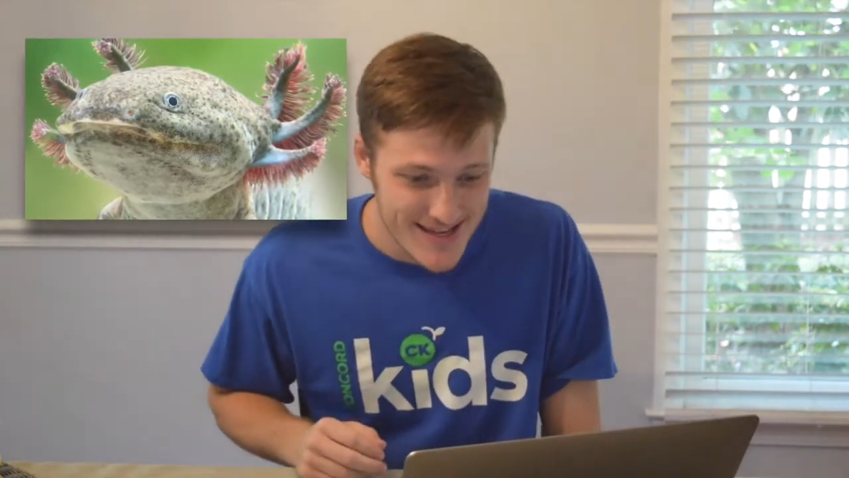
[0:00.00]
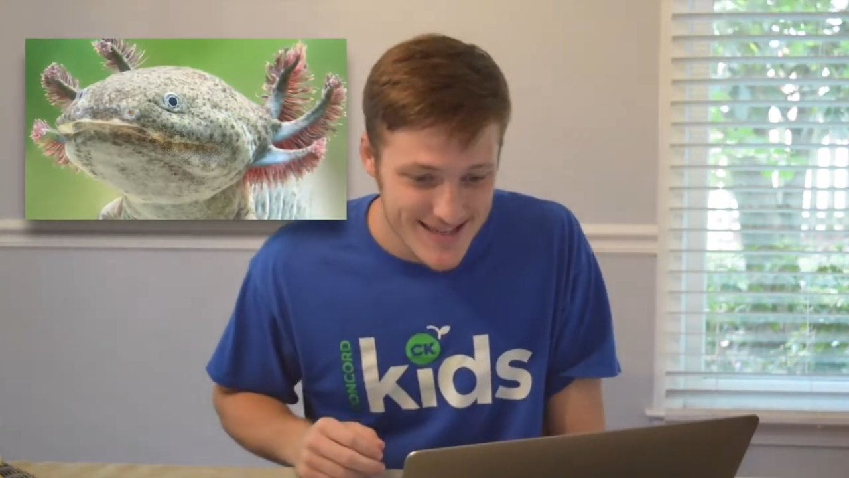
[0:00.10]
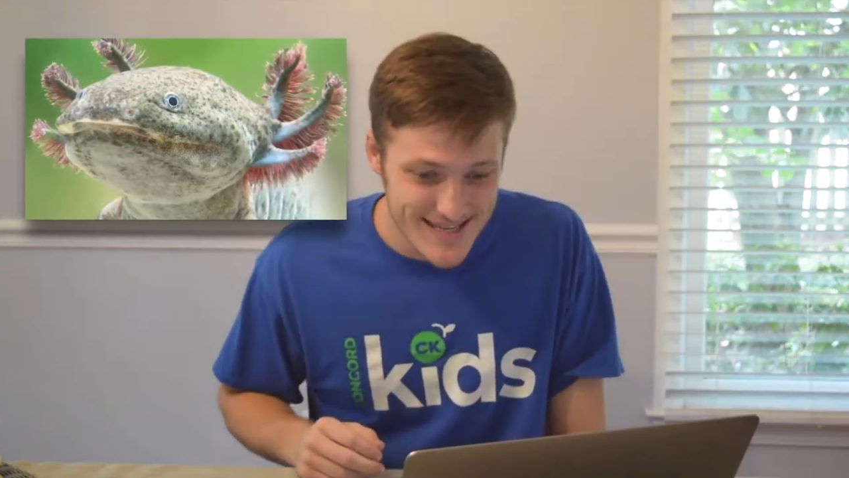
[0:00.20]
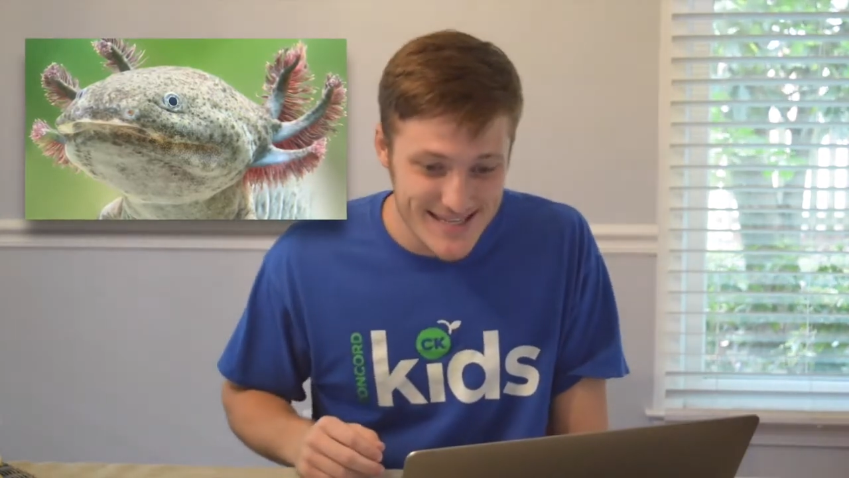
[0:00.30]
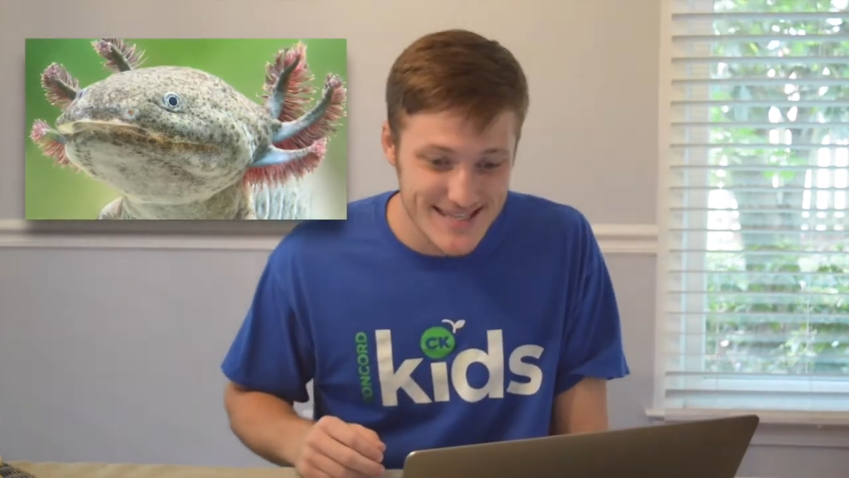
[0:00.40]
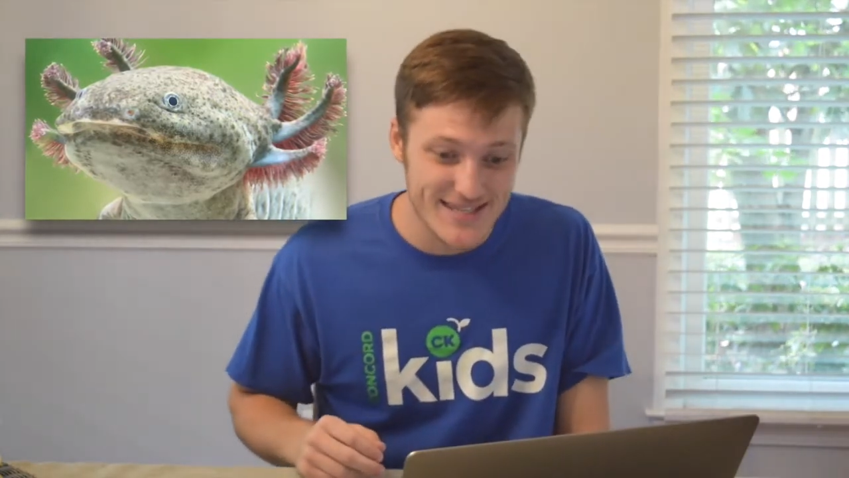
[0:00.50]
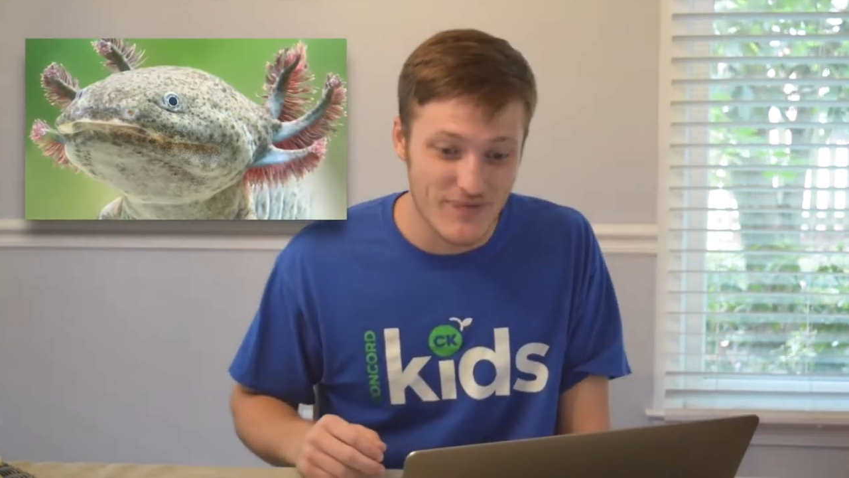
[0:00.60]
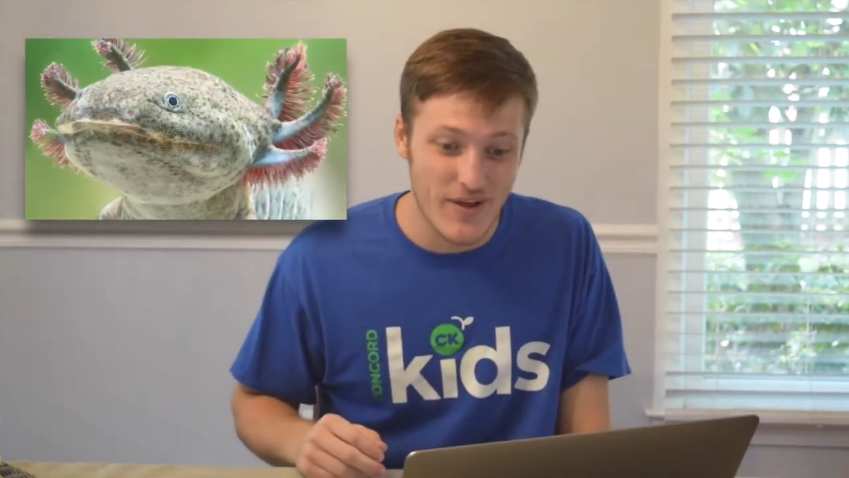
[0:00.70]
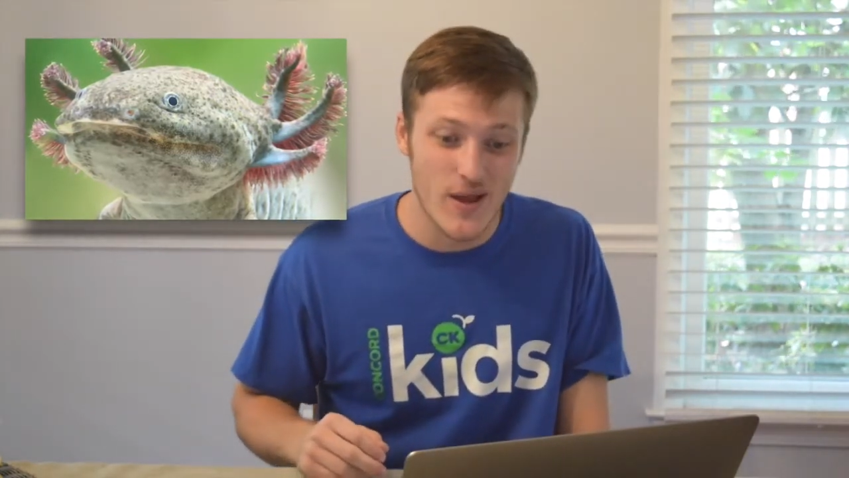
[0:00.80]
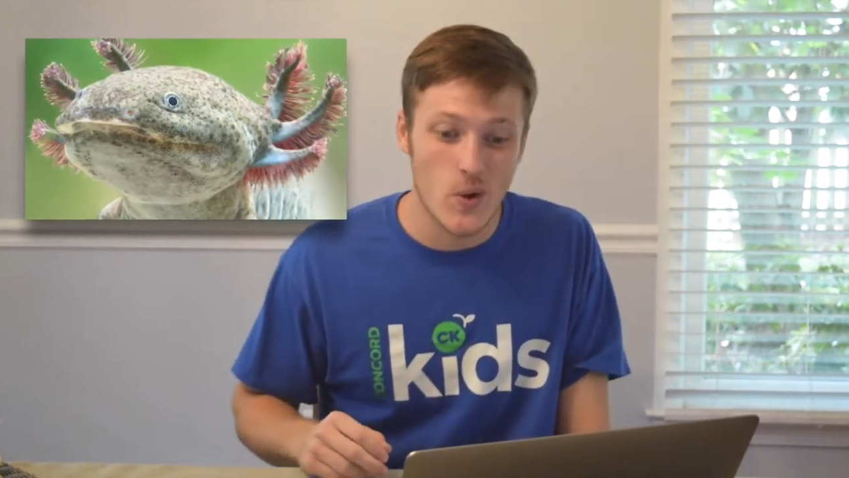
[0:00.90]
This is
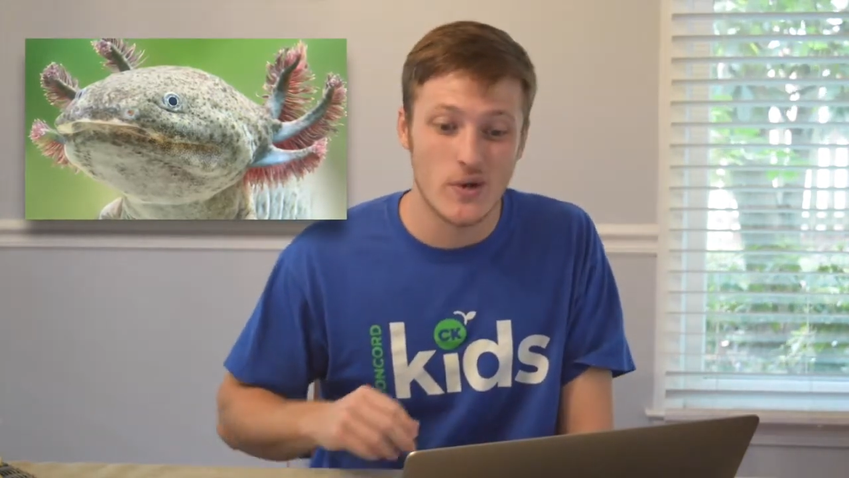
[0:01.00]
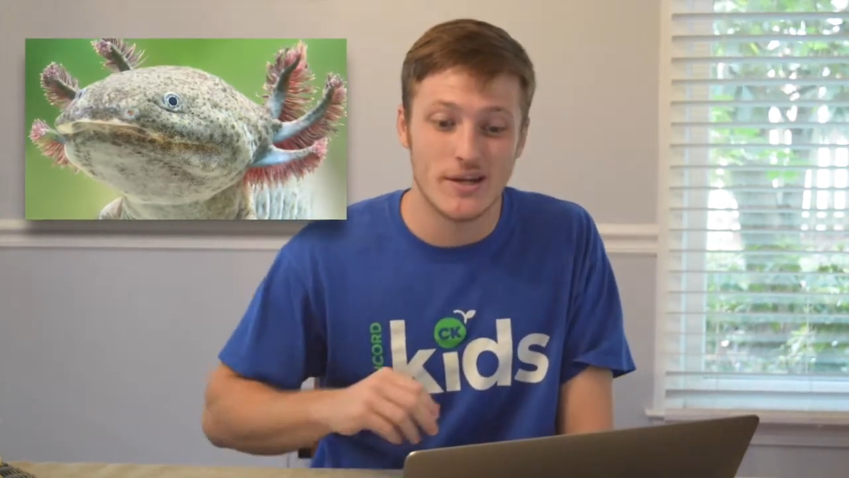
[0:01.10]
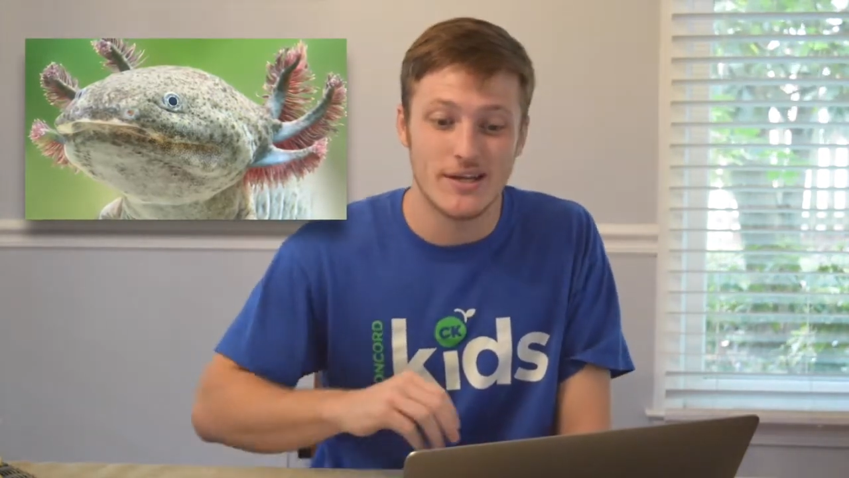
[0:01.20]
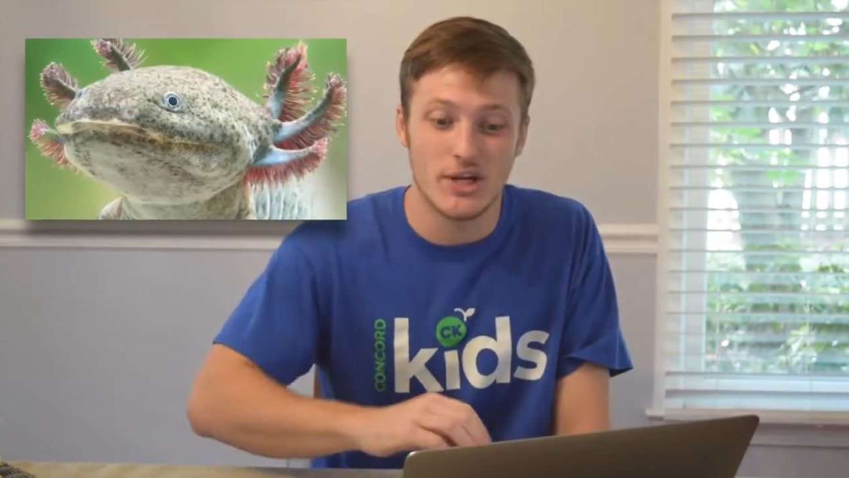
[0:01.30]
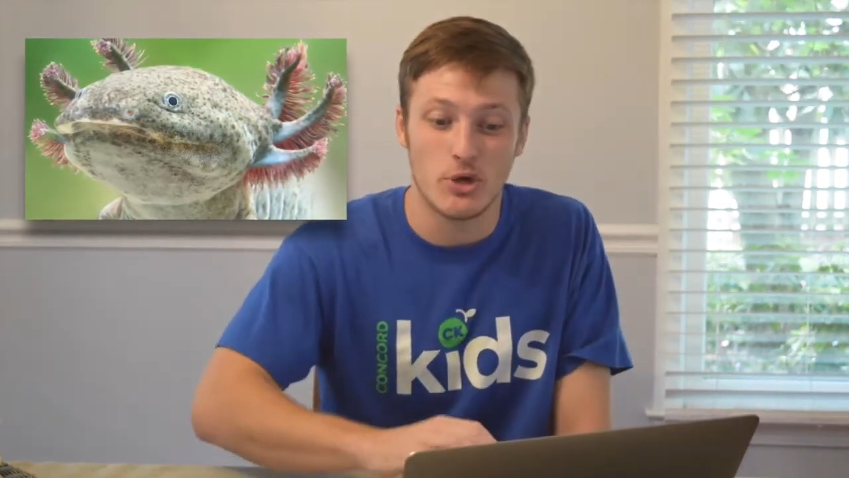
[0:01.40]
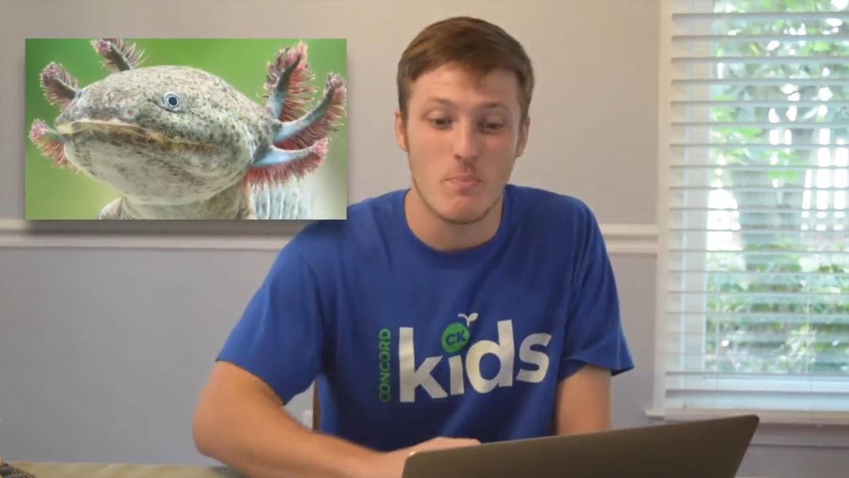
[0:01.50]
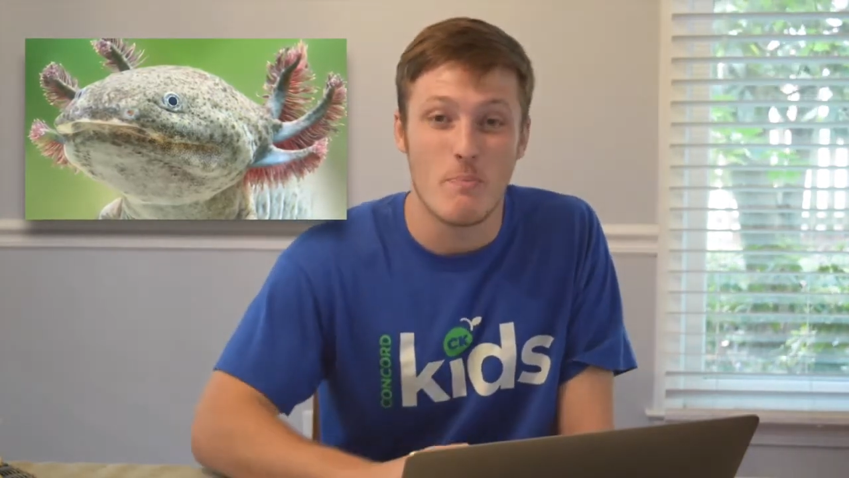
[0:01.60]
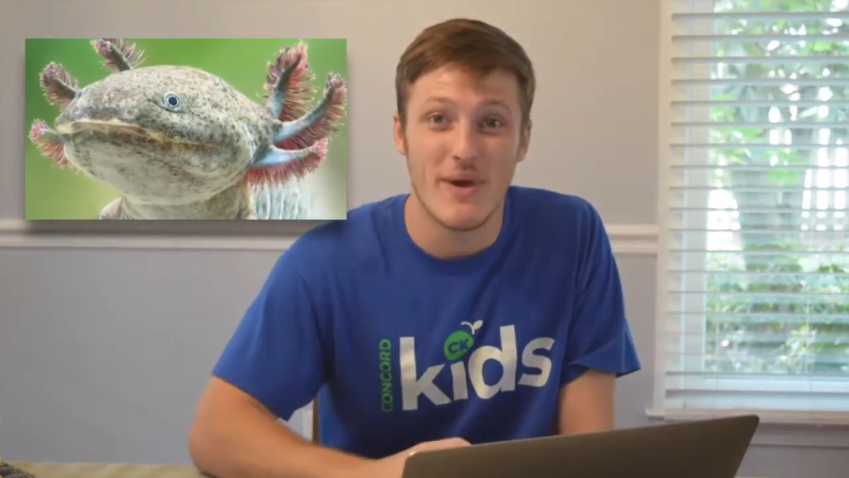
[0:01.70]
found near